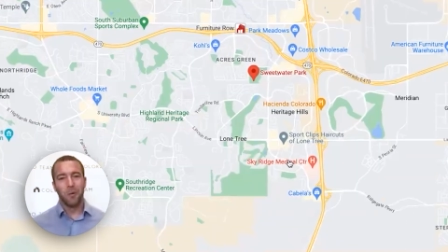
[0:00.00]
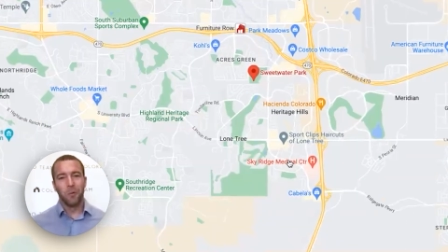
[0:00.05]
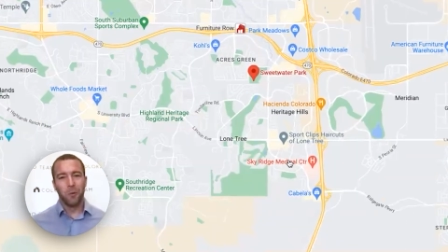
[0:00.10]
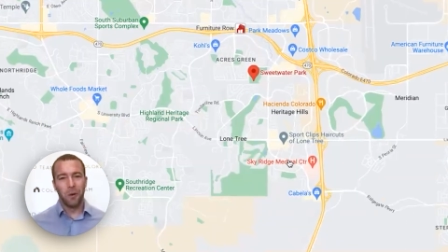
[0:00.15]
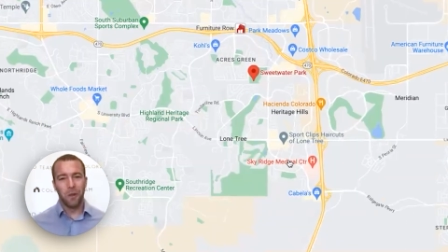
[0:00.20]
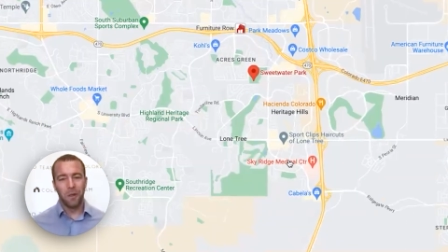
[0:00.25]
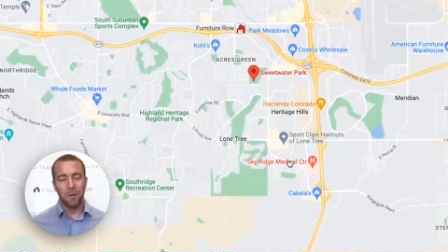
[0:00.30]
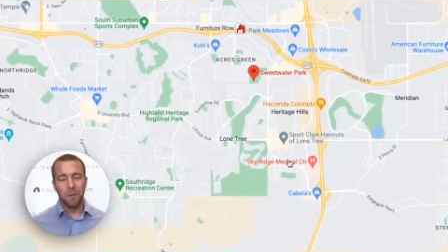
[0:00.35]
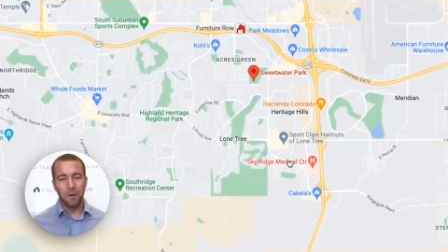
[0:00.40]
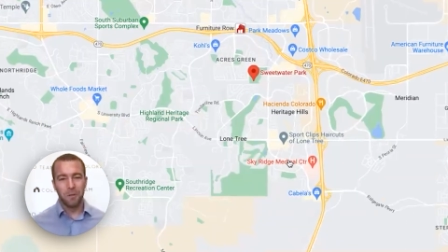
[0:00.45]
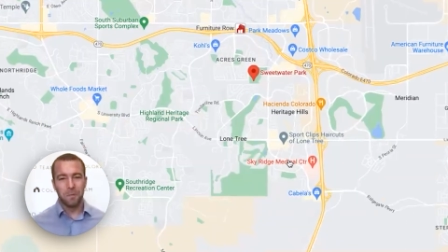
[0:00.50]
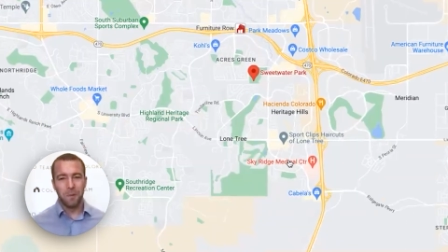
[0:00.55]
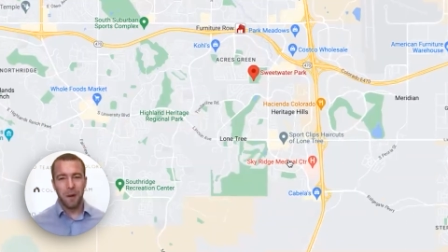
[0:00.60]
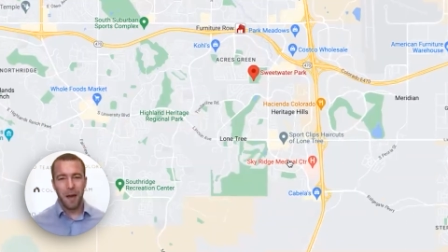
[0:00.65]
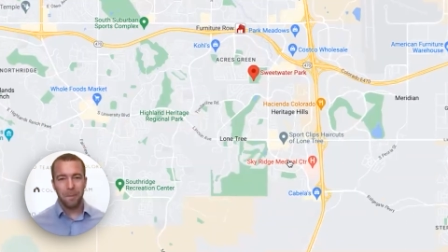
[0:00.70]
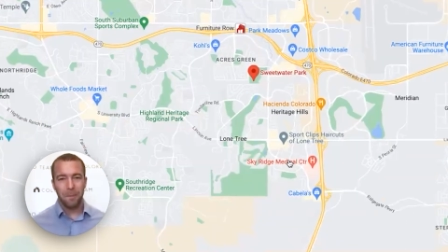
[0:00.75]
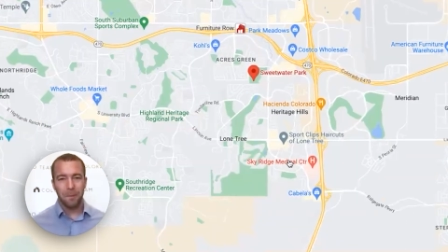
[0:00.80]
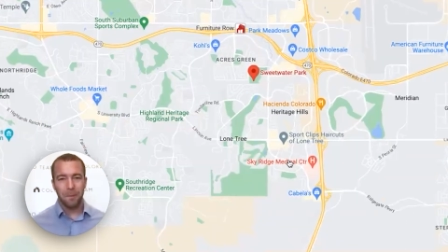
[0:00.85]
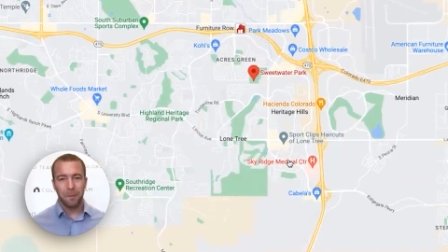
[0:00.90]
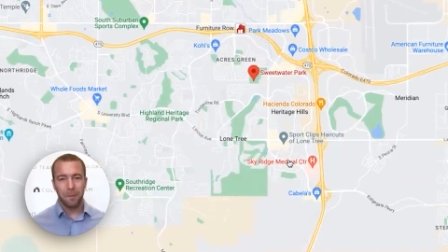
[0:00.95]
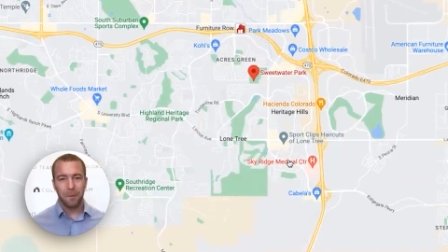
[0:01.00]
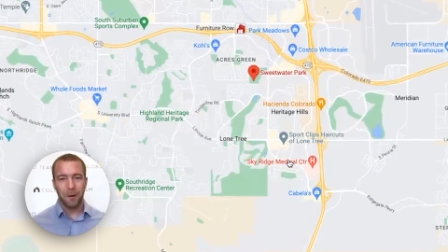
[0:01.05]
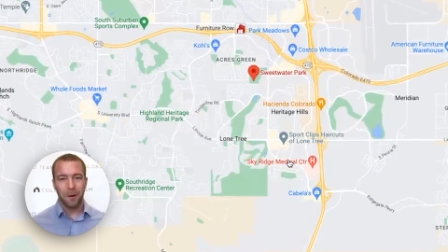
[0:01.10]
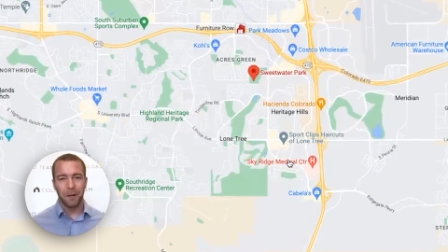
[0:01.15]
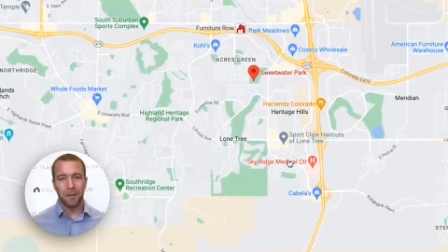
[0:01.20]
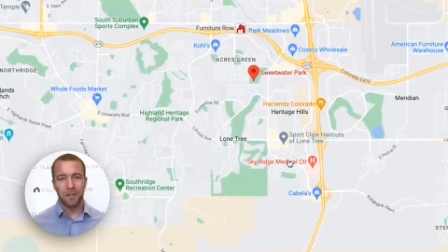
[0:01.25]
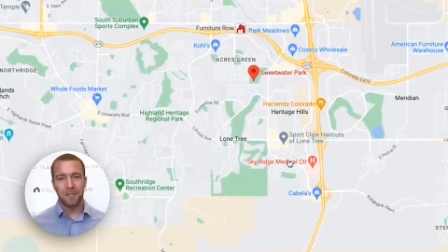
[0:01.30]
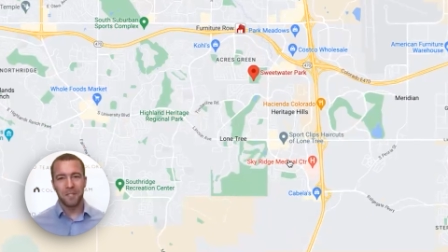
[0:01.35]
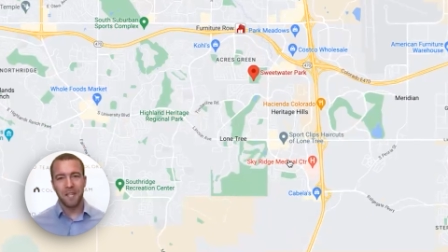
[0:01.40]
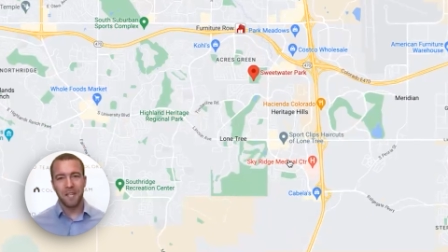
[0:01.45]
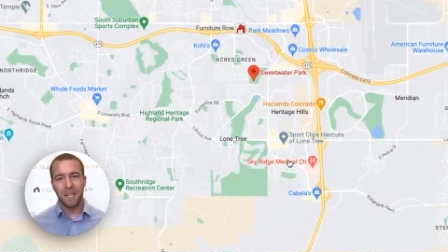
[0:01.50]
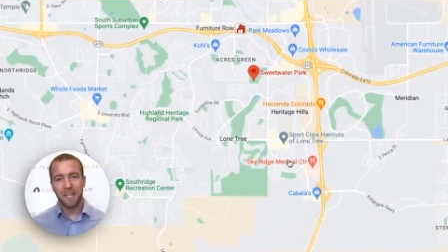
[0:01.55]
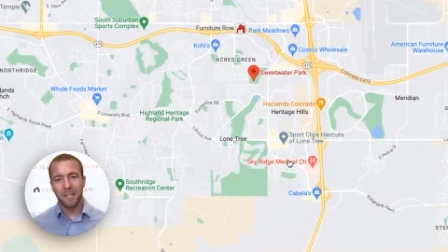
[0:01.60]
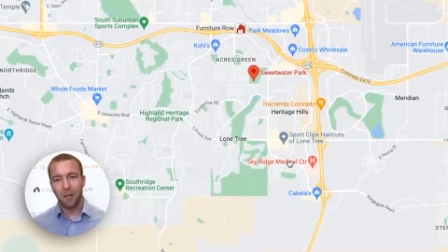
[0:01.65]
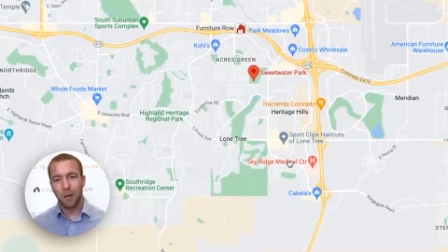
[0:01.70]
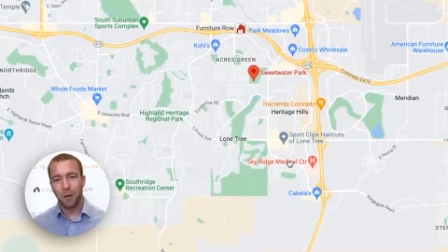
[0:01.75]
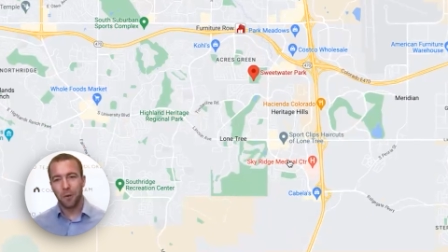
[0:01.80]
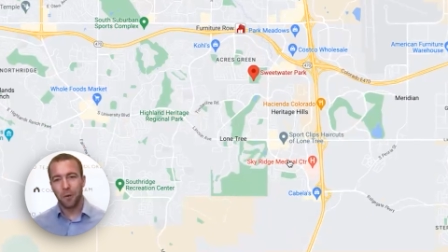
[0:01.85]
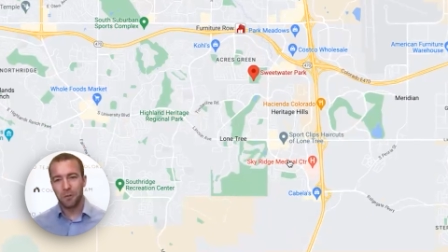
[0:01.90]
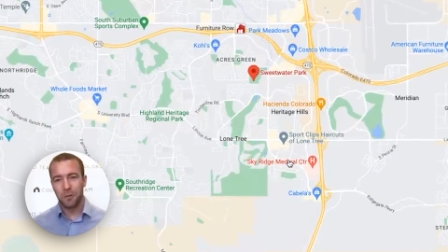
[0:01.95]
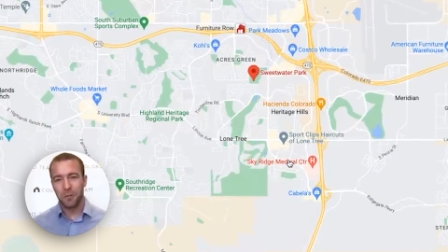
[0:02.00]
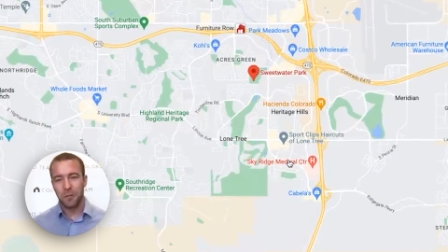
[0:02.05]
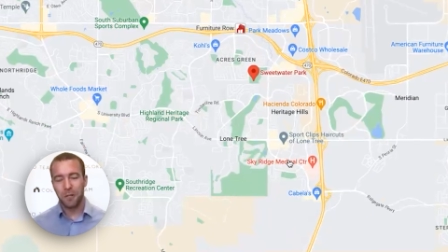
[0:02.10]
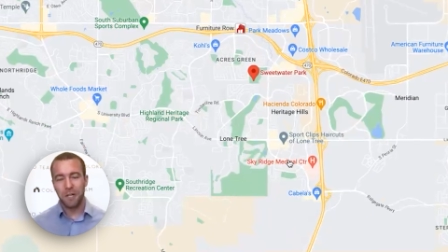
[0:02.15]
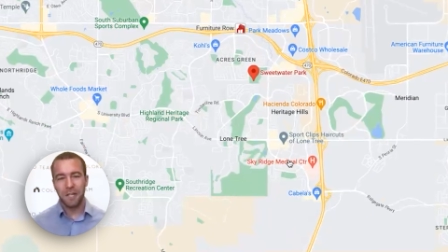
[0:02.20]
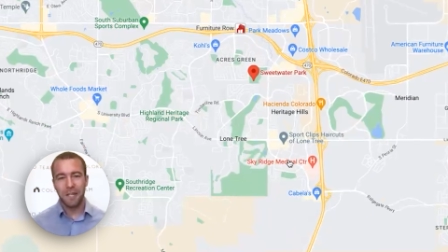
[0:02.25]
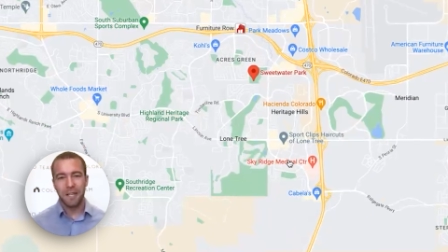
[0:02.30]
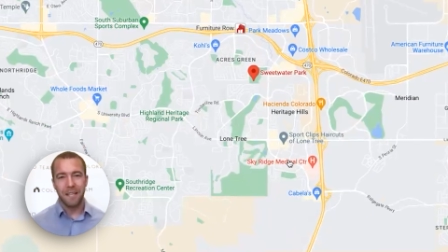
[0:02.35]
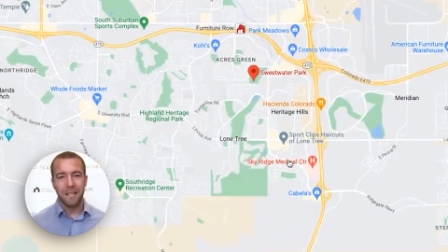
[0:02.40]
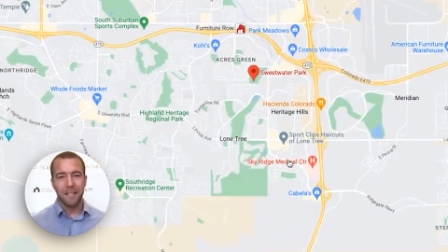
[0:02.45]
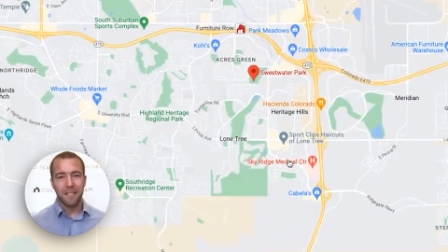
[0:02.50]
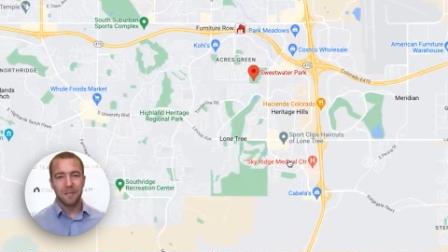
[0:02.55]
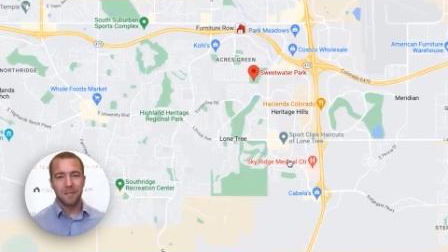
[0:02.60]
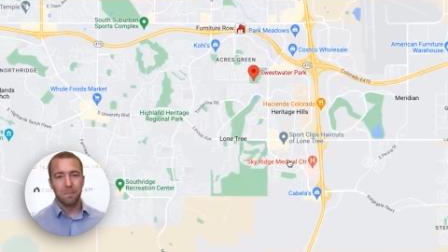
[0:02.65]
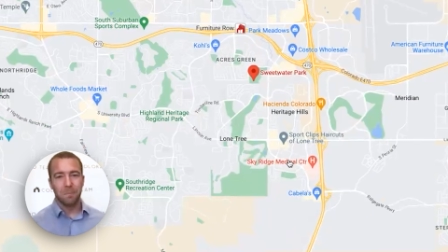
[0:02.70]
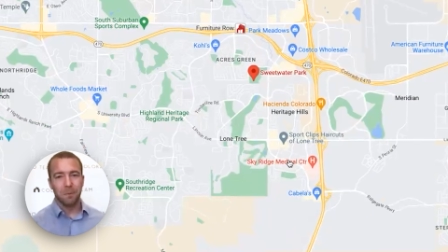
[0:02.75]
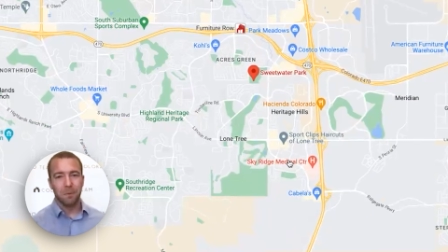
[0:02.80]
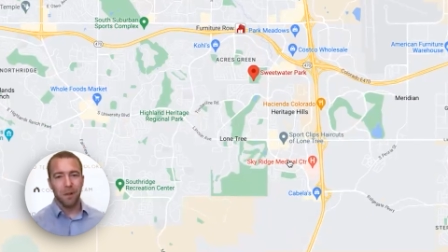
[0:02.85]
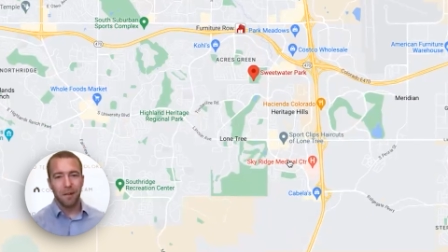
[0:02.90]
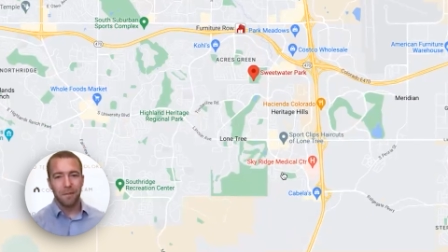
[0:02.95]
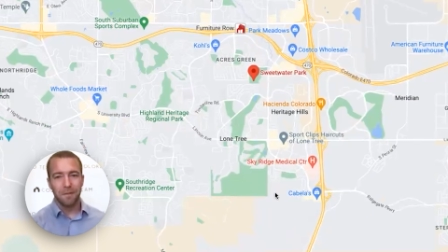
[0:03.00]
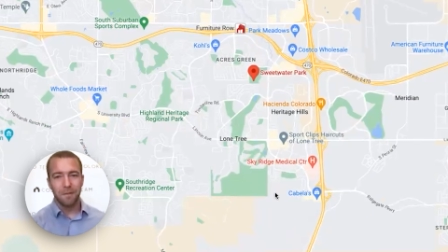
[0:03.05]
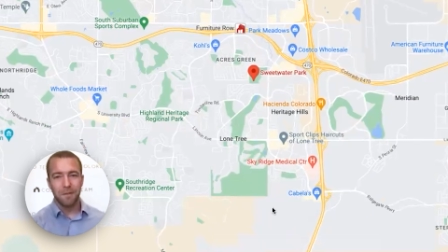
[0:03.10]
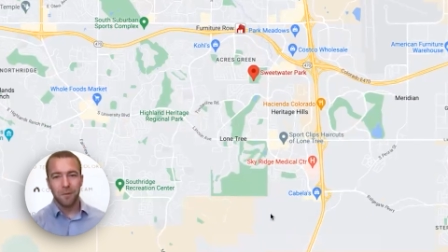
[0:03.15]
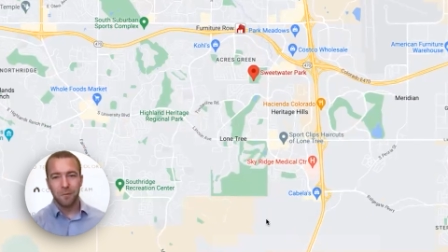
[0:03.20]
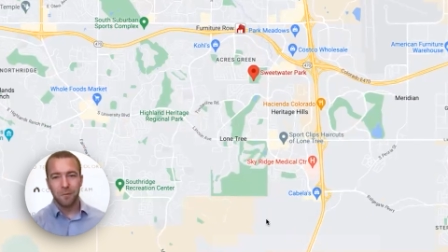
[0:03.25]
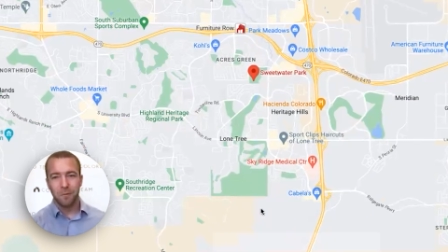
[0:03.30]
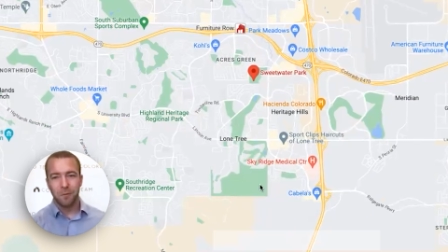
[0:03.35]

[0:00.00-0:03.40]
One of the most popular parks in Lone Tree is Bluffs